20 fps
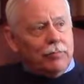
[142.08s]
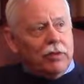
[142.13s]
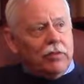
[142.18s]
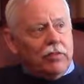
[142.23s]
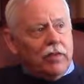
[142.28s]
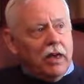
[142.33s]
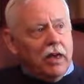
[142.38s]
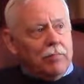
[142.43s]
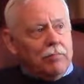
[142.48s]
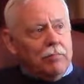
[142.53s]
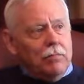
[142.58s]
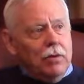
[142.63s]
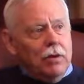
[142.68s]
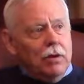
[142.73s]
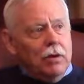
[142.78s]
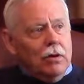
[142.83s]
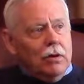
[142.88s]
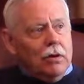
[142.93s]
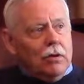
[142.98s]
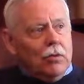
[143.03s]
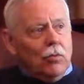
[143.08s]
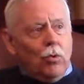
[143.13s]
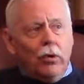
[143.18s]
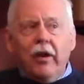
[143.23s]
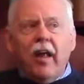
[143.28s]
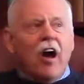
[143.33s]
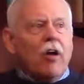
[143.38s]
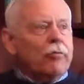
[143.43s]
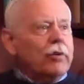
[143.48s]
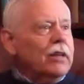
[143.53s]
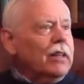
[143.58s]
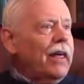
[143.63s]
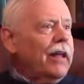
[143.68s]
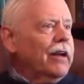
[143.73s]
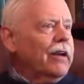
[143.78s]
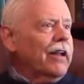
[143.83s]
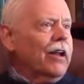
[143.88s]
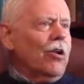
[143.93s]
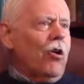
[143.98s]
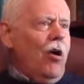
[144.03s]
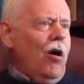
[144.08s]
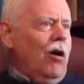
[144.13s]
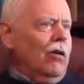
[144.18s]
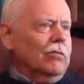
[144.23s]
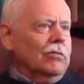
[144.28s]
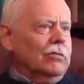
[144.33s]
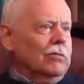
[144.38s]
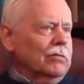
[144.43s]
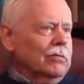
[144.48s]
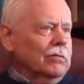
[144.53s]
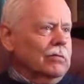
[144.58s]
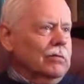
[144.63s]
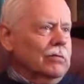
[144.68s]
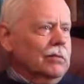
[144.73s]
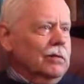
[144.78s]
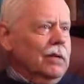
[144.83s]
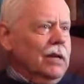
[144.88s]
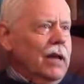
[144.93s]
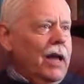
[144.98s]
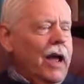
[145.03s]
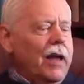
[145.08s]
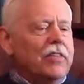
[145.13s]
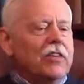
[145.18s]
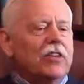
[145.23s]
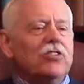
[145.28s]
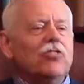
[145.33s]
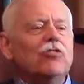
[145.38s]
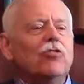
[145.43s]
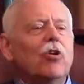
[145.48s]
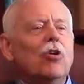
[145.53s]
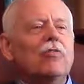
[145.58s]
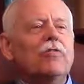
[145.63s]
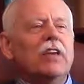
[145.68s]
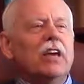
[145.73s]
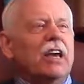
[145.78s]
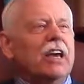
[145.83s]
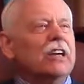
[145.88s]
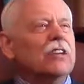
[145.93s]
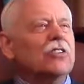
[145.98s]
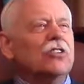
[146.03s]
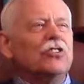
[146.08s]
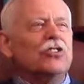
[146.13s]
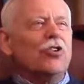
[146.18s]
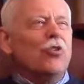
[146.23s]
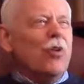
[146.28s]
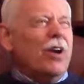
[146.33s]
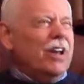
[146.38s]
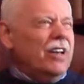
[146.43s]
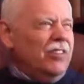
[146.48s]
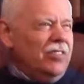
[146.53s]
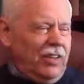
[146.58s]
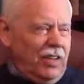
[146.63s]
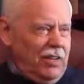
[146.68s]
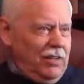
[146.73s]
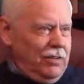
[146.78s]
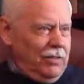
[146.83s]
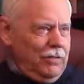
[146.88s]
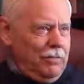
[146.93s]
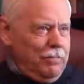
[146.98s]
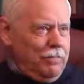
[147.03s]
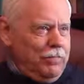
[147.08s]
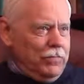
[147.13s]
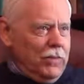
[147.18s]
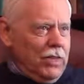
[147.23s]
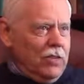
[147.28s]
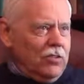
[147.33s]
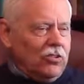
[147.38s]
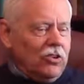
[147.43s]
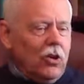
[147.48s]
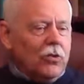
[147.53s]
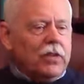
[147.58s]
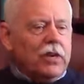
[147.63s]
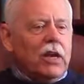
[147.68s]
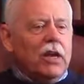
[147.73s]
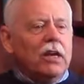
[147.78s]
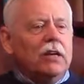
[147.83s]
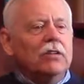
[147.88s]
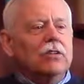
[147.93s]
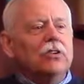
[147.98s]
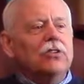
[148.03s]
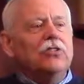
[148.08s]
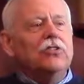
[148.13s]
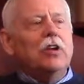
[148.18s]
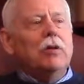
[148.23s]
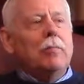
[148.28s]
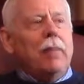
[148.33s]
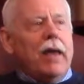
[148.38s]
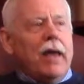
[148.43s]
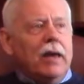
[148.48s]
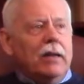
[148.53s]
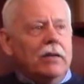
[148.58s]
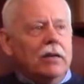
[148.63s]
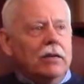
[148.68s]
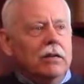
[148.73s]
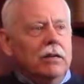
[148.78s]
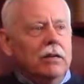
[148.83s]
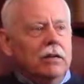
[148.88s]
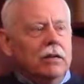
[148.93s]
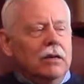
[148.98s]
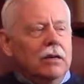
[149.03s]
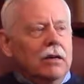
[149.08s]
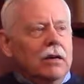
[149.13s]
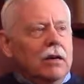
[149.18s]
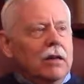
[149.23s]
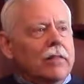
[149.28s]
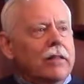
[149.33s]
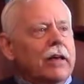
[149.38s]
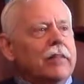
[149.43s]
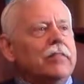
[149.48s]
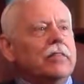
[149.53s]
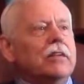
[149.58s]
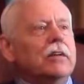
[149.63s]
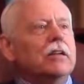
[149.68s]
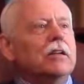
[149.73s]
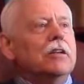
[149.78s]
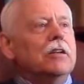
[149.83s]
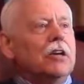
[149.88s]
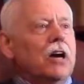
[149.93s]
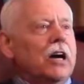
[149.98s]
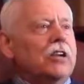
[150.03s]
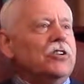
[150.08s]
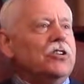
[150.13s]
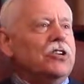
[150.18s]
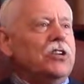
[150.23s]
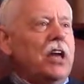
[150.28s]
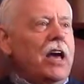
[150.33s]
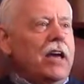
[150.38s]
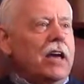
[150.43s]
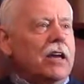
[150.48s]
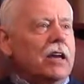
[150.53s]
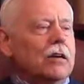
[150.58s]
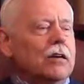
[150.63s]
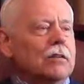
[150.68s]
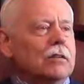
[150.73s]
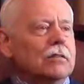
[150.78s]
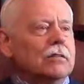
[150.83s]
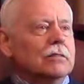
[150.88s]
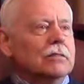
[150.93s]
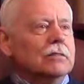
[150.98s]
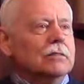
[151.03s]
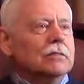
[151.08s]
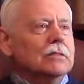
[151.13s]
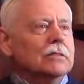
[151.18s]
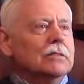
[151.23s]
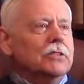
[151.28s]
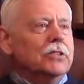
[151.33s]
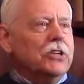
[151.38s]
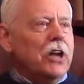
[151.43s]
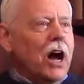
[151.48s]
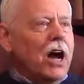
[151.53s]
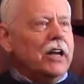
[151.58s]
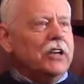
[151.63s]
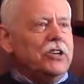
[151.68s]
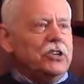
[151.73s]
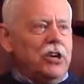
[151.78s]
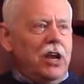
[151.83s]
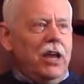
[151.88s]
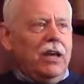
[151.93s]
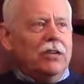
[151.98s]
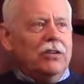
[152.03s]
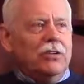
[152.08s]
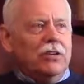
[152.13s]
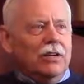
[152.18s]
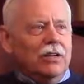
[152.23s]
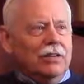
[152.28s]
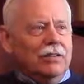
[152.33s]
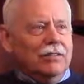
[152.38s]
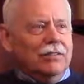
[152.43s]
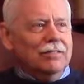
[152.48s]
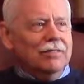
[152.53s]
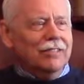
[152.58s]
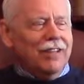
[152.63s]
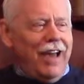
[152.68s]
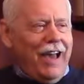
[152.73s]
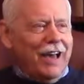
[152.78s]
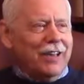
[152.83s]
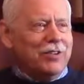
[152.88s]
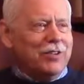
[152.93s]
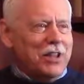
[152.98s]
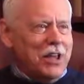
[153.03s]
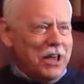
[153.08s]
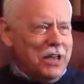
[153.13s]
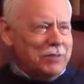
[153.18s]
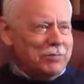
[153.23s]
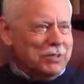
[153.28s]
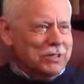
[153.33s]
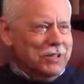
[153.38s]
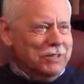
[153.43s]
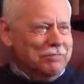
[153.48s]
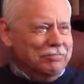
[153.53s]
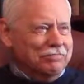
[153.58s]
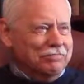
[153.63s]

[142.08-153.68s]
as them were not related at all. And this drove the English crazy. So the English demanded that the Dutch take non-changing last names.